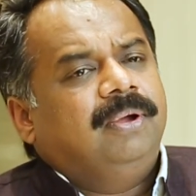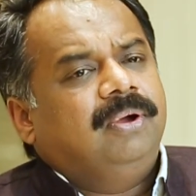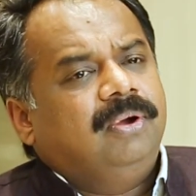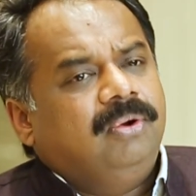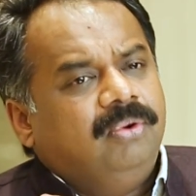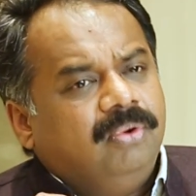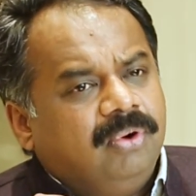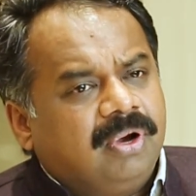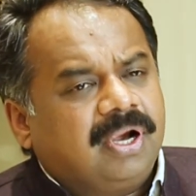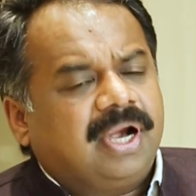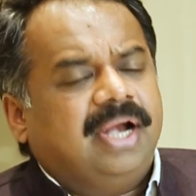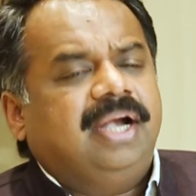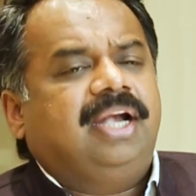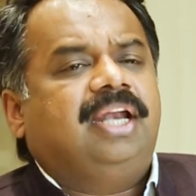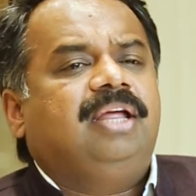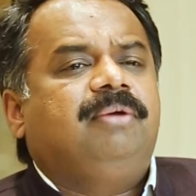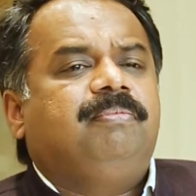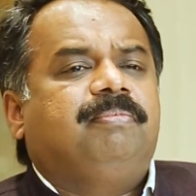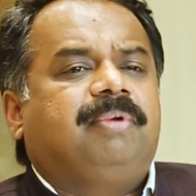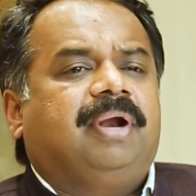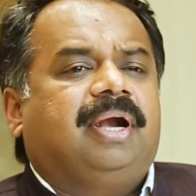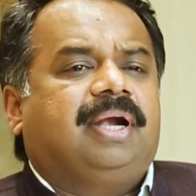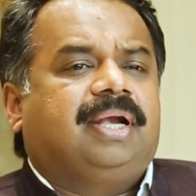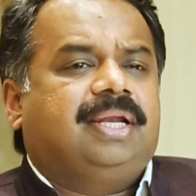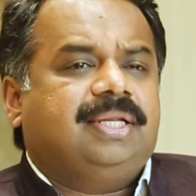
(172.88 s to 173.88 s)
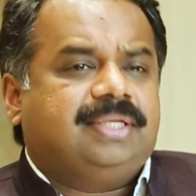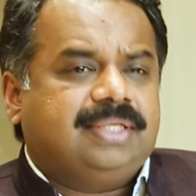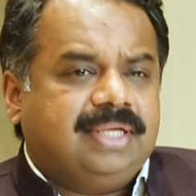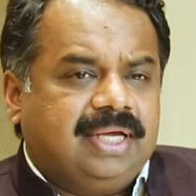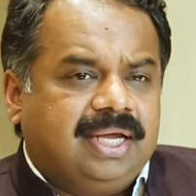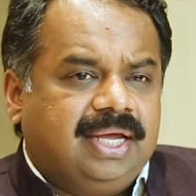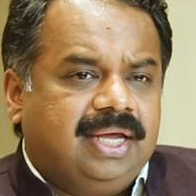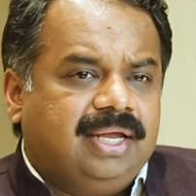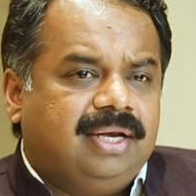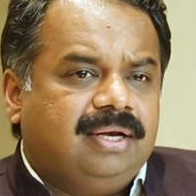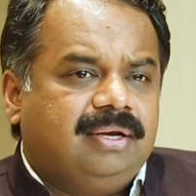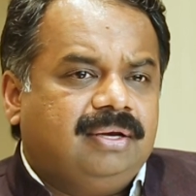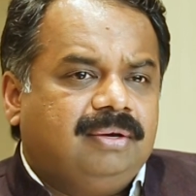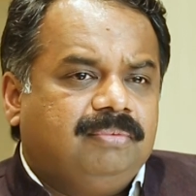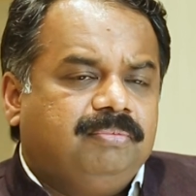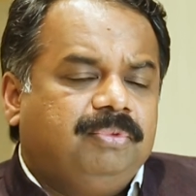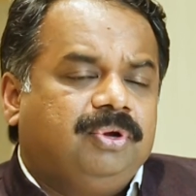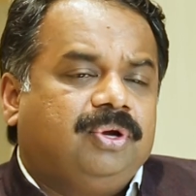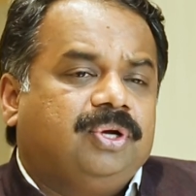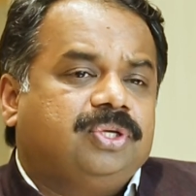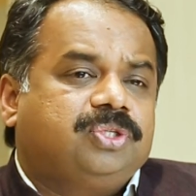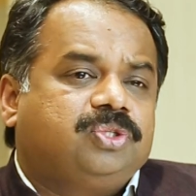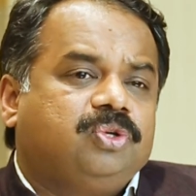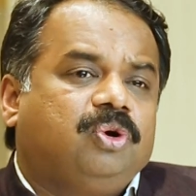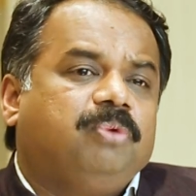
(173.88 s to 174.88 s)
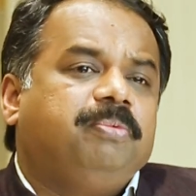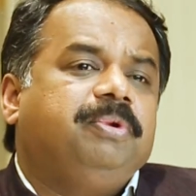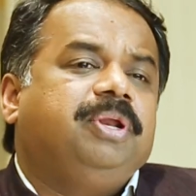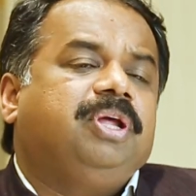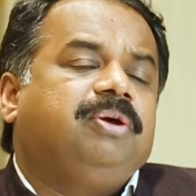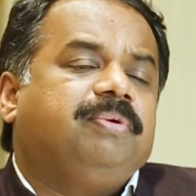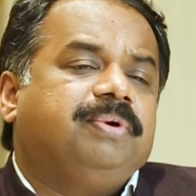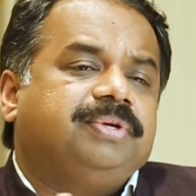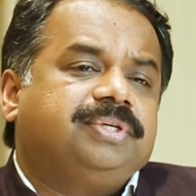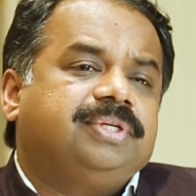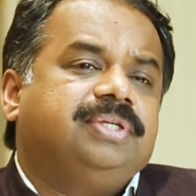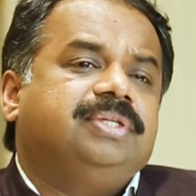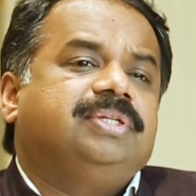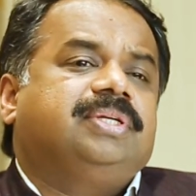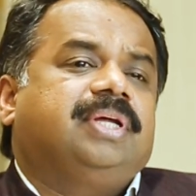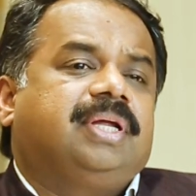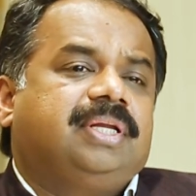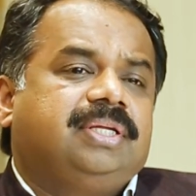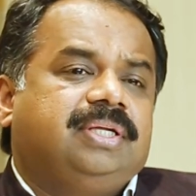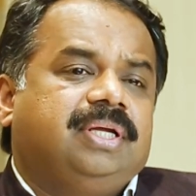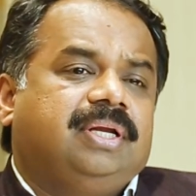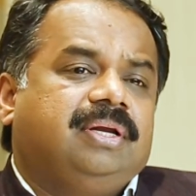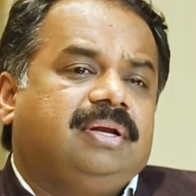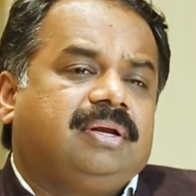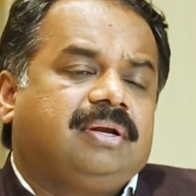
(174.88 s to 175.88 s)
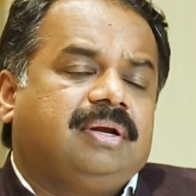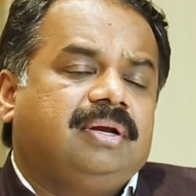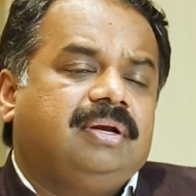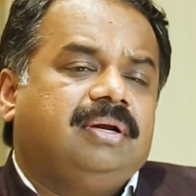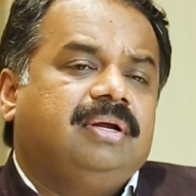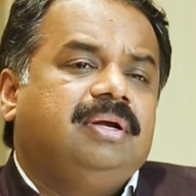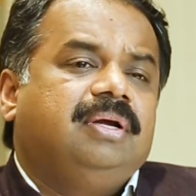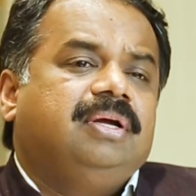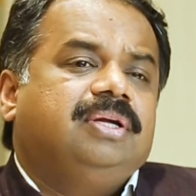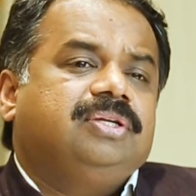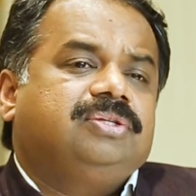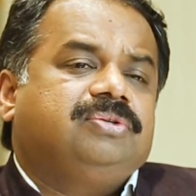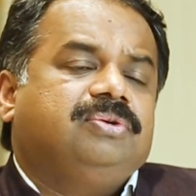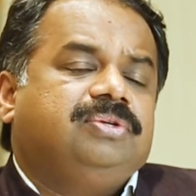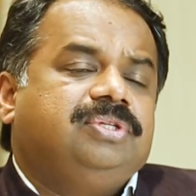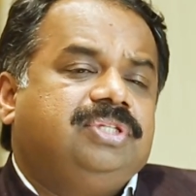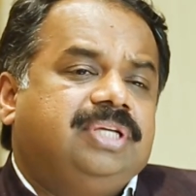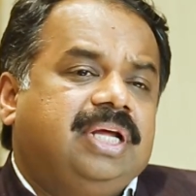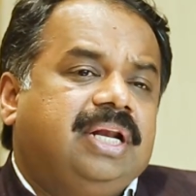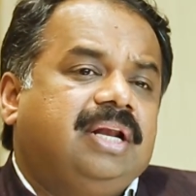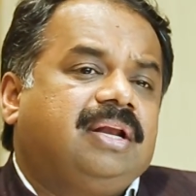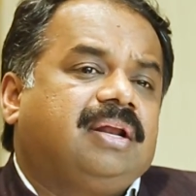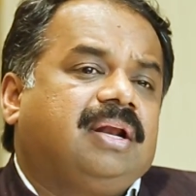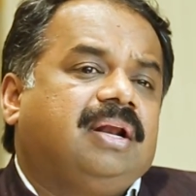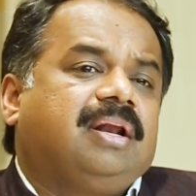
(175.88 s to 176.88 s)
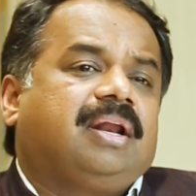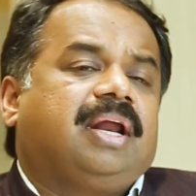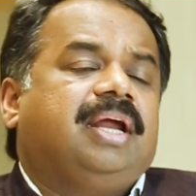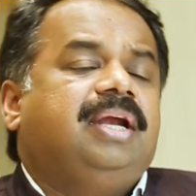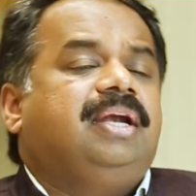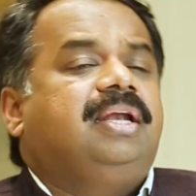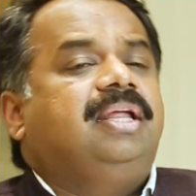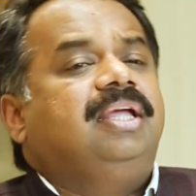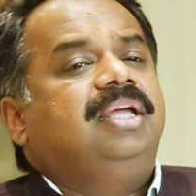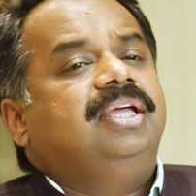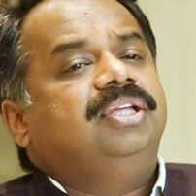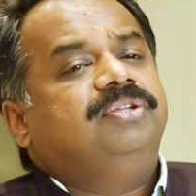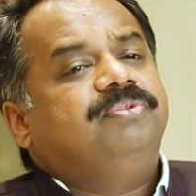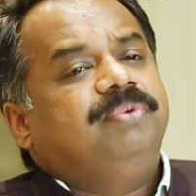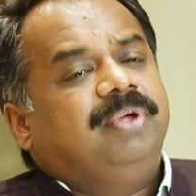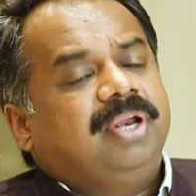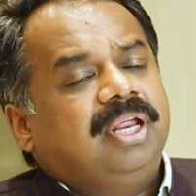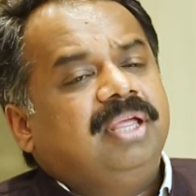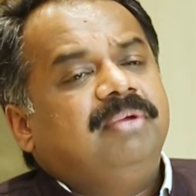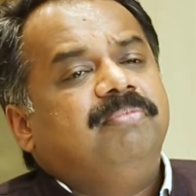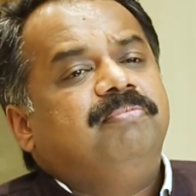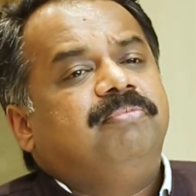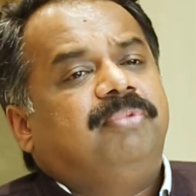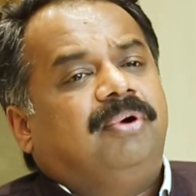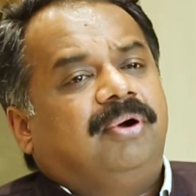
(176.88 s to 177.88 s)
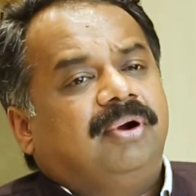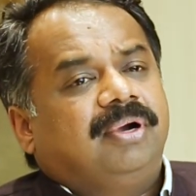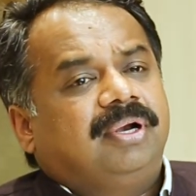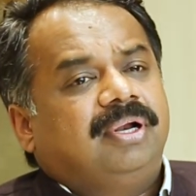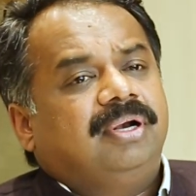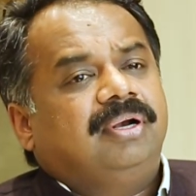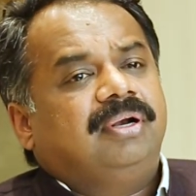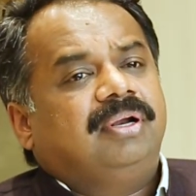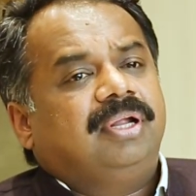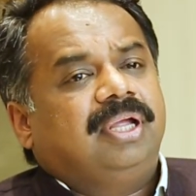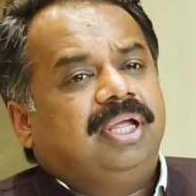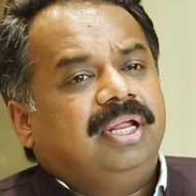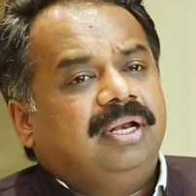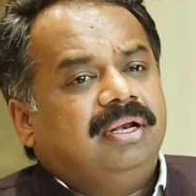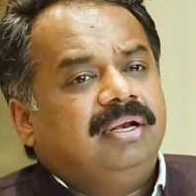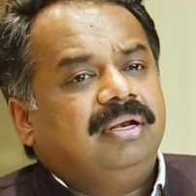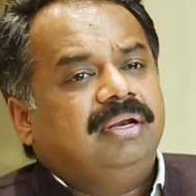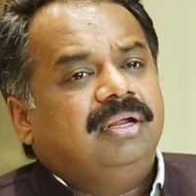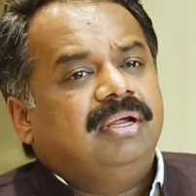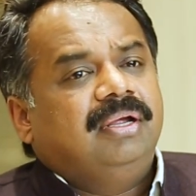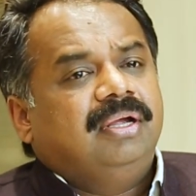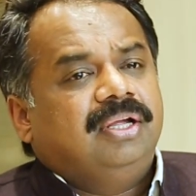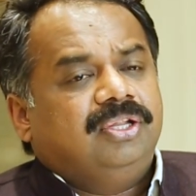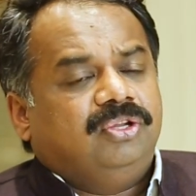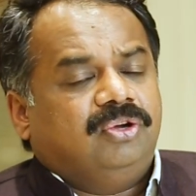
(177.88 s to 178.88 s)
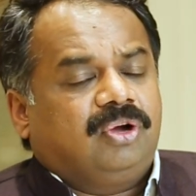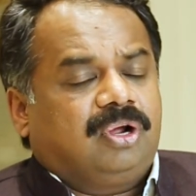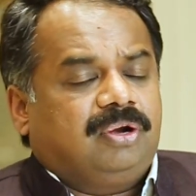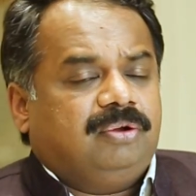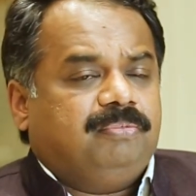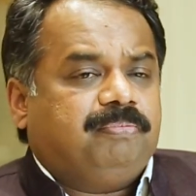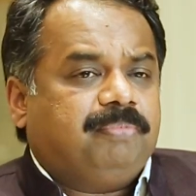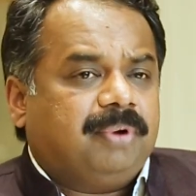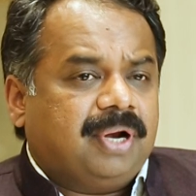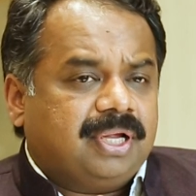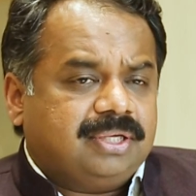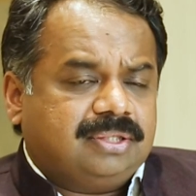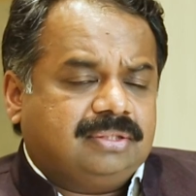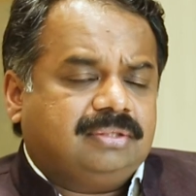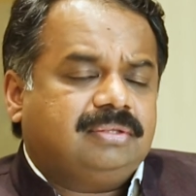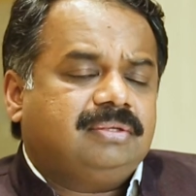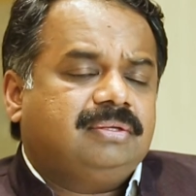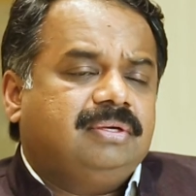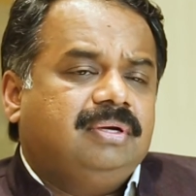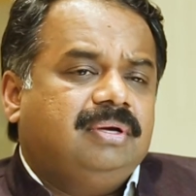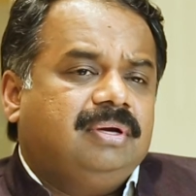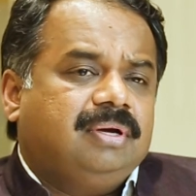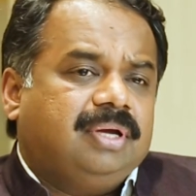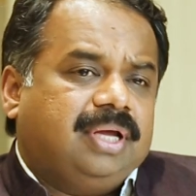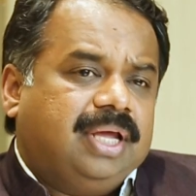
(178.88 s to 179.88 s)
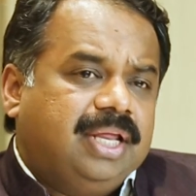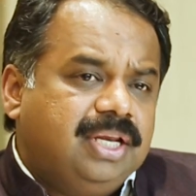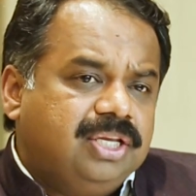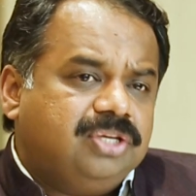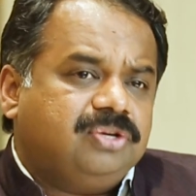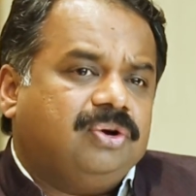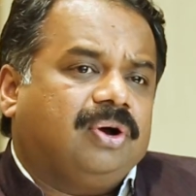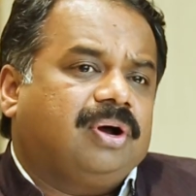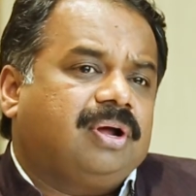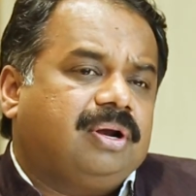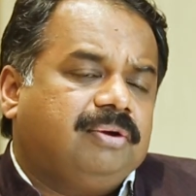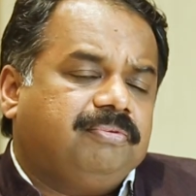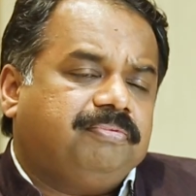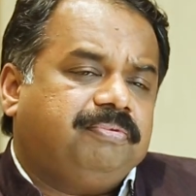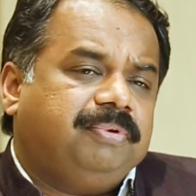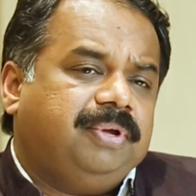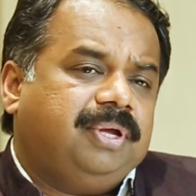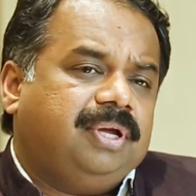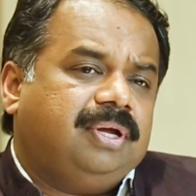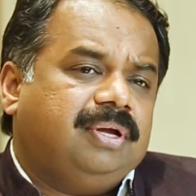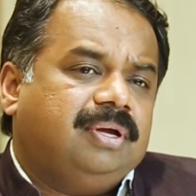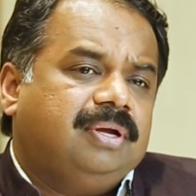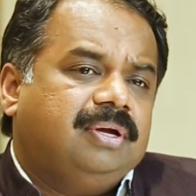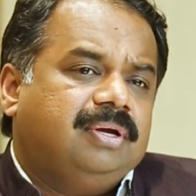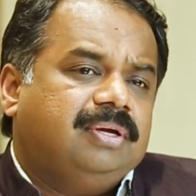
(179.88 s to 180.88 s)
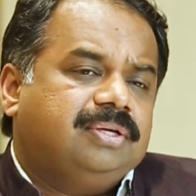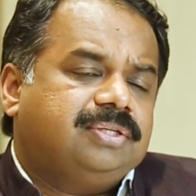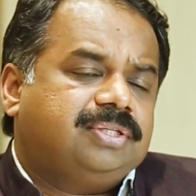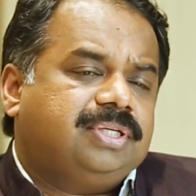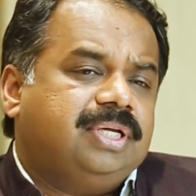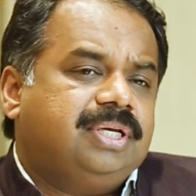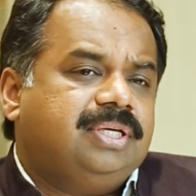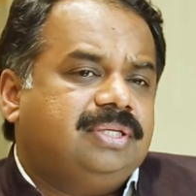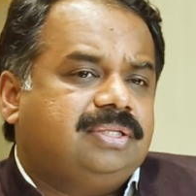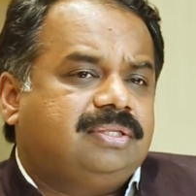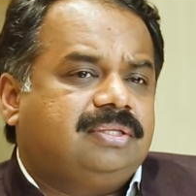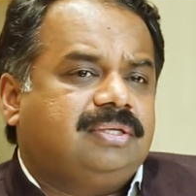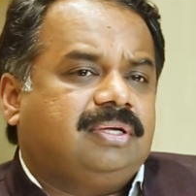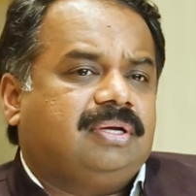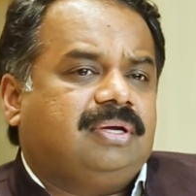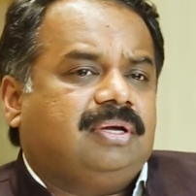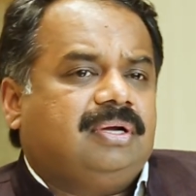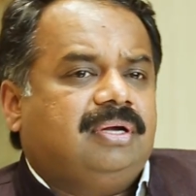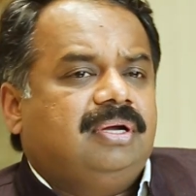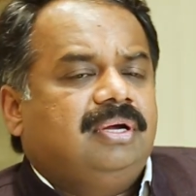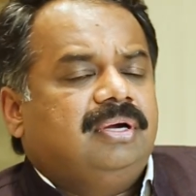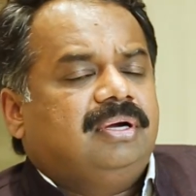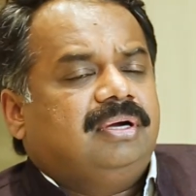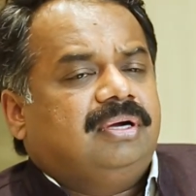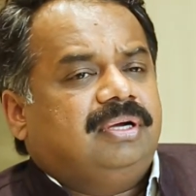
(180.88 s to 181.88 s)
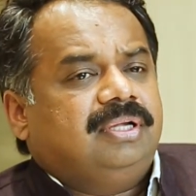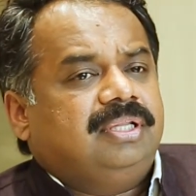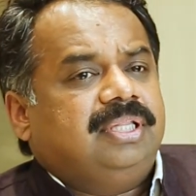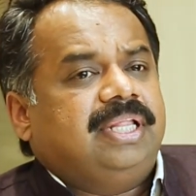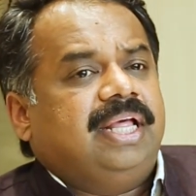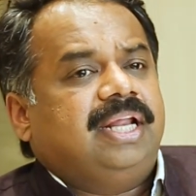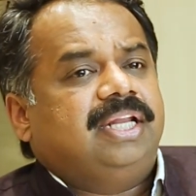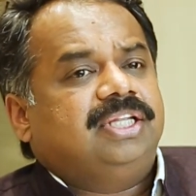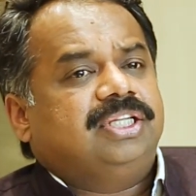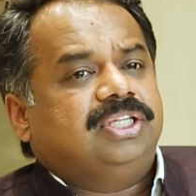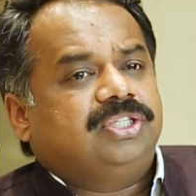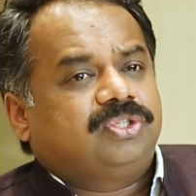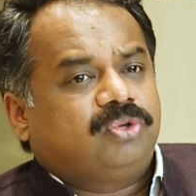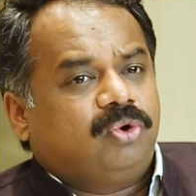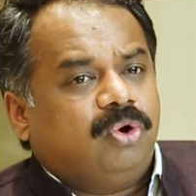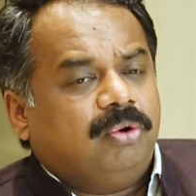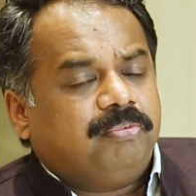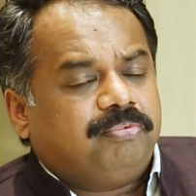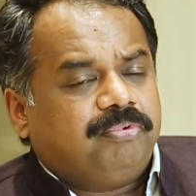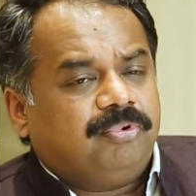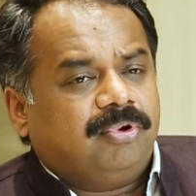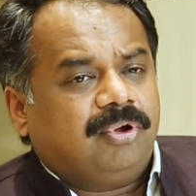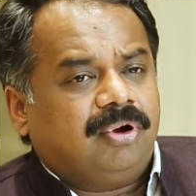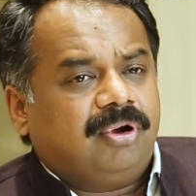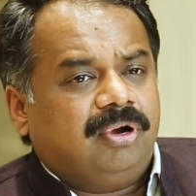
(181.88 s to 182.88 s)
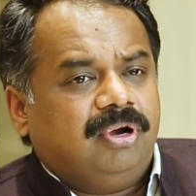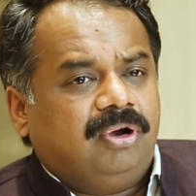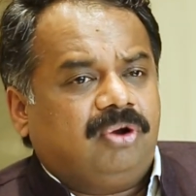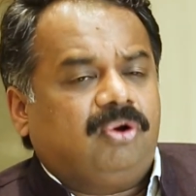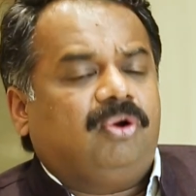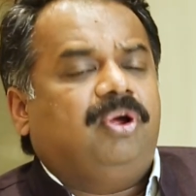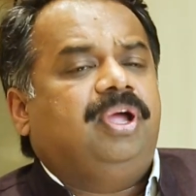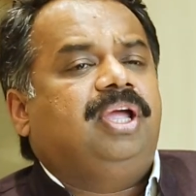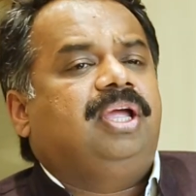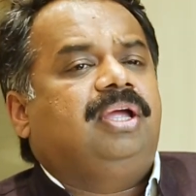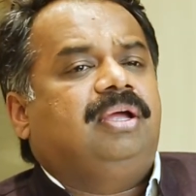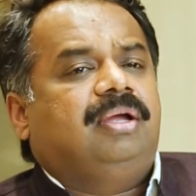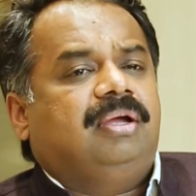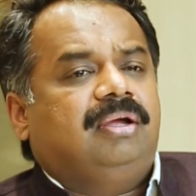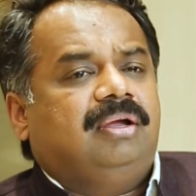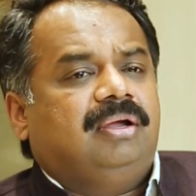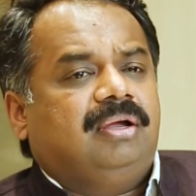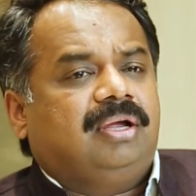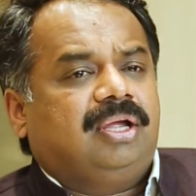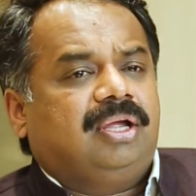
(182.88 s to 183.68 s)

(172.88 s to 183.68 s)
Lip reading: good writing practice again, because so many questions are general. So general writing is very important in geography. Plus in geography, since there is a scope for drawing